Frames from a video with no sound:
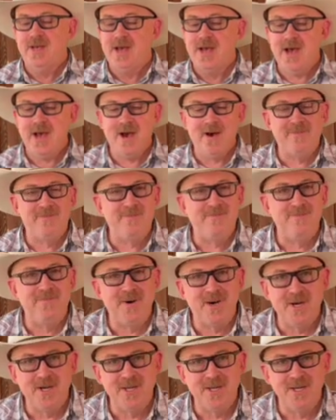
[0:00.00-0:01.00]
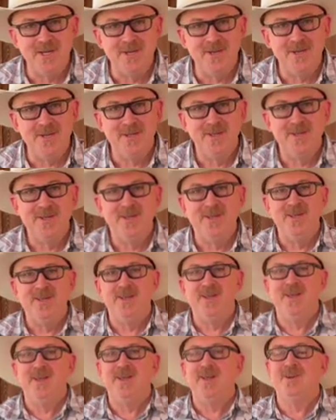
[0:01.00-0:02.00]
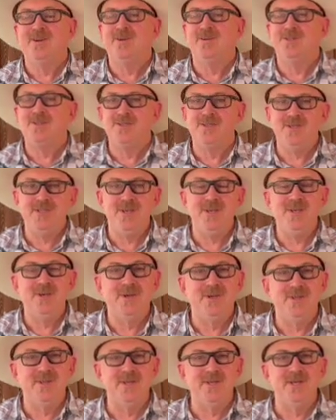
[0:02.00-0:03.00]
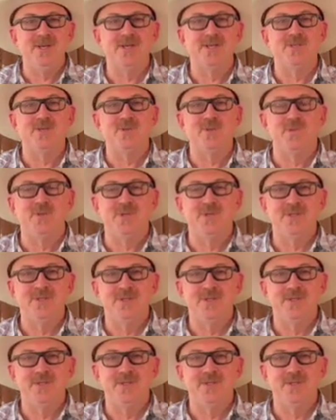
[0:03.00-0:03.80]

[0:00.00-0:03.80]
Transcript: have fun, and I'll see you on the next one.